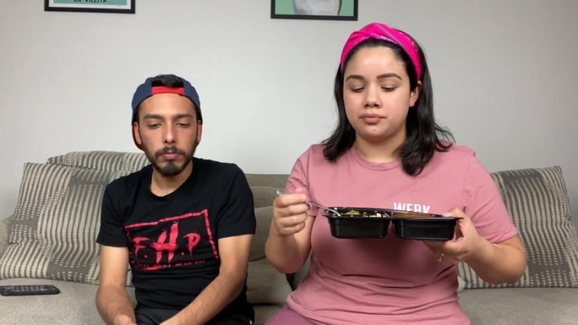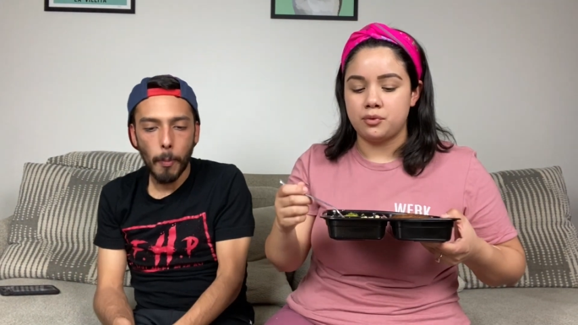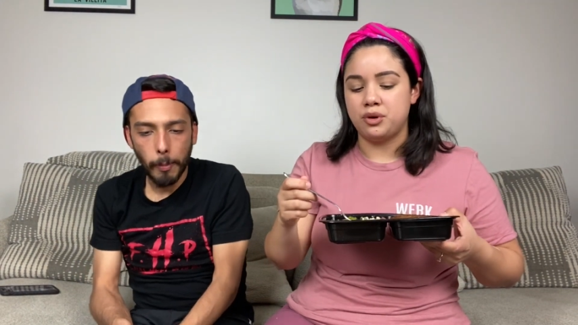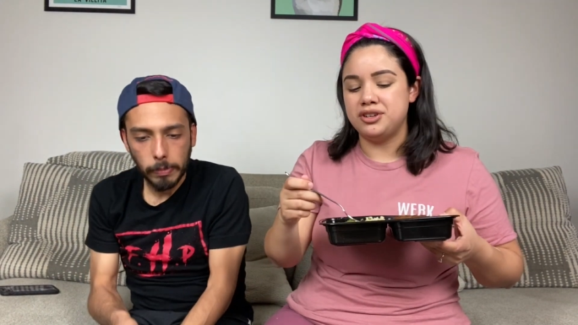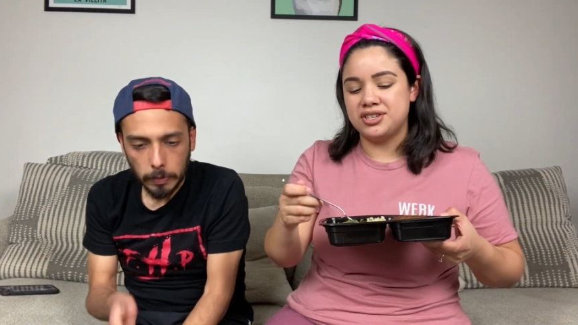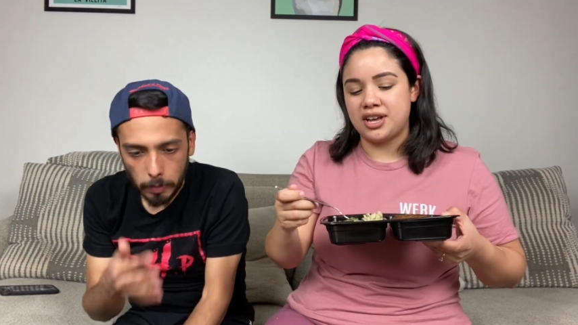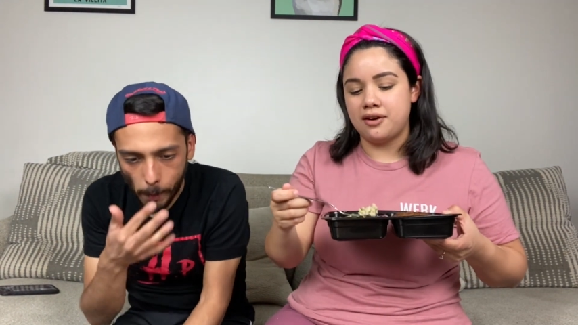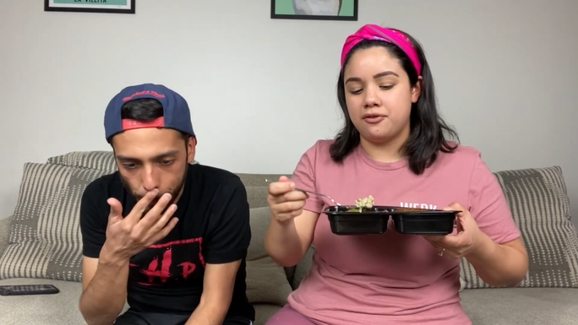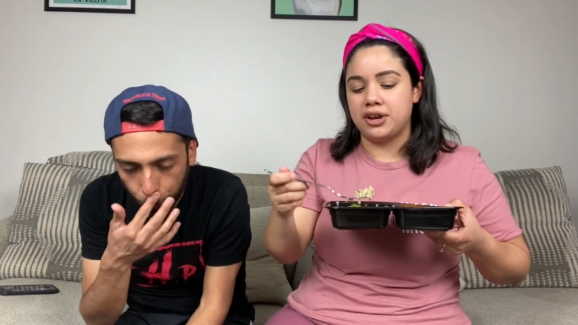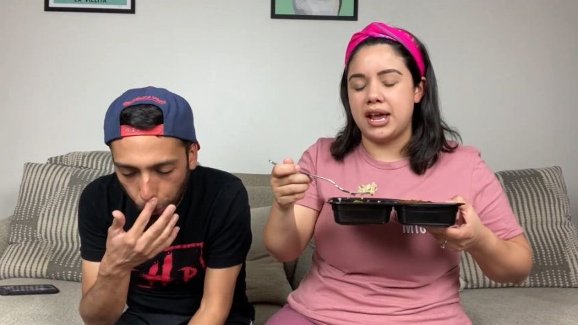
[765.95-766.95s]
Speaker 1: where you just kind
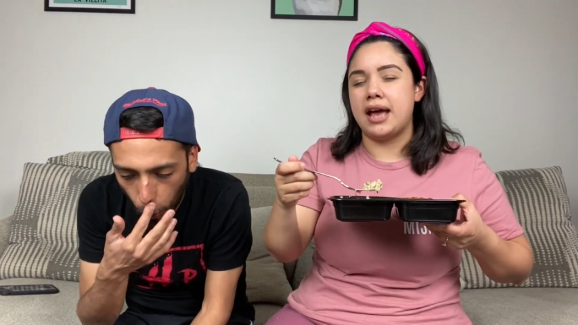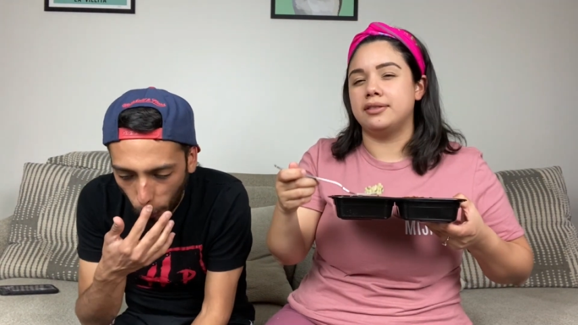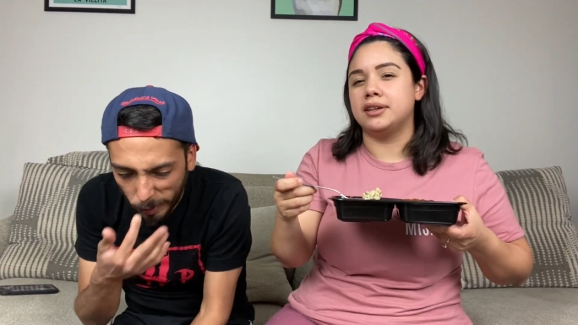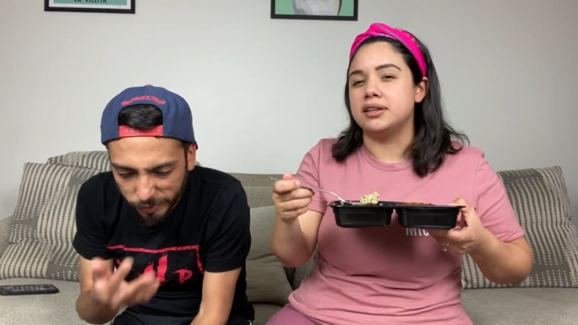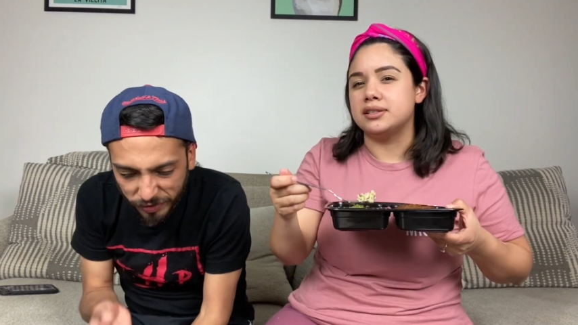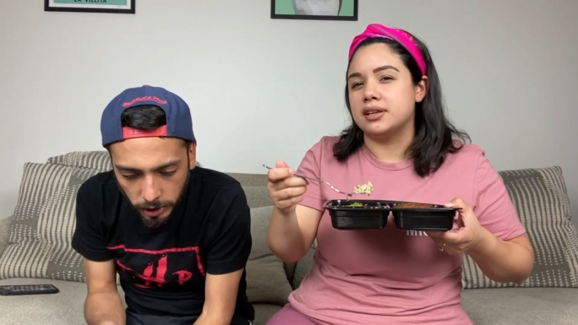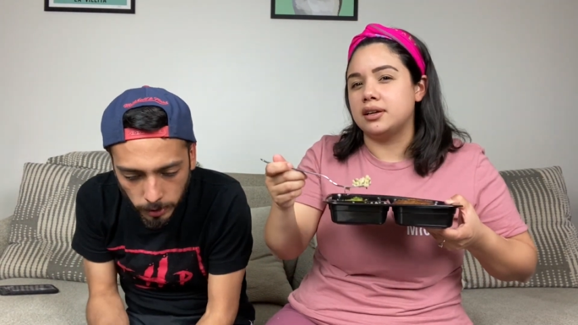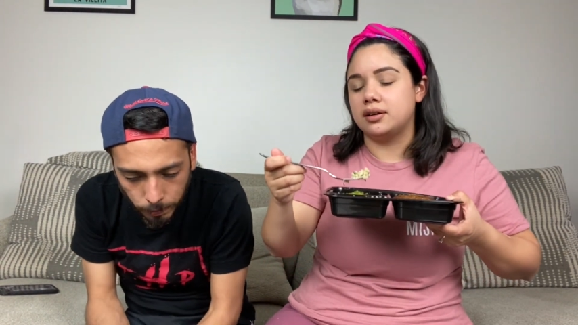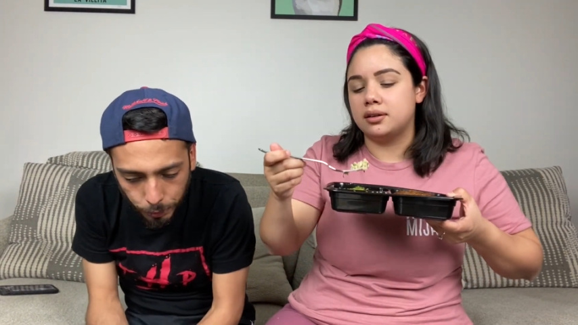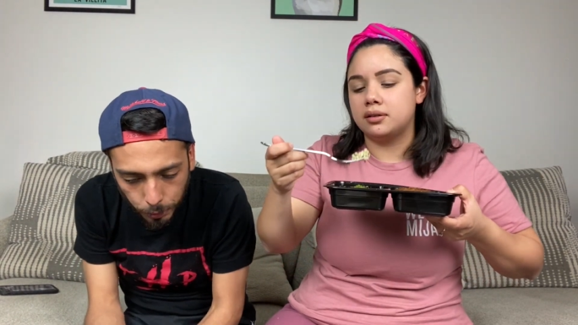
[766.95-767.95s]
of forget that it's like